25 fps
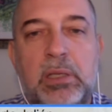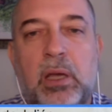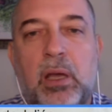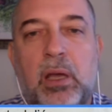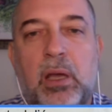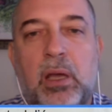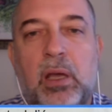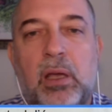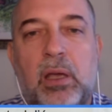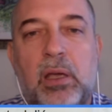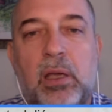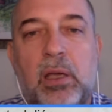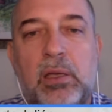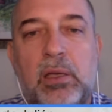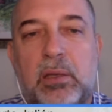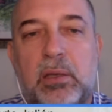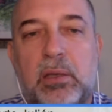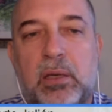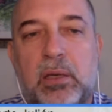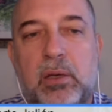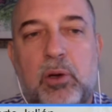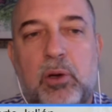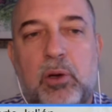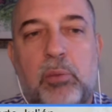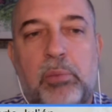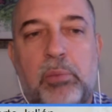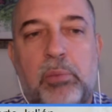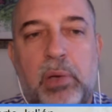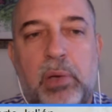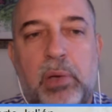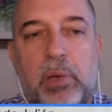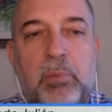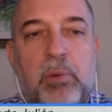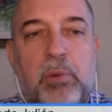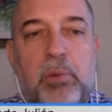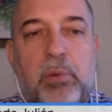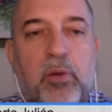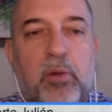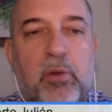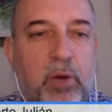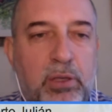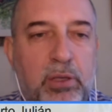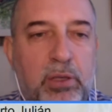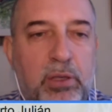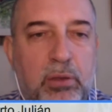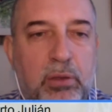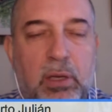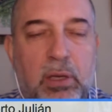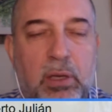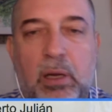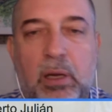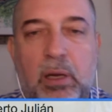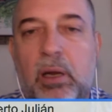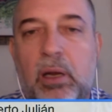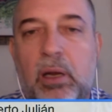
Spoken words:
is a completely professional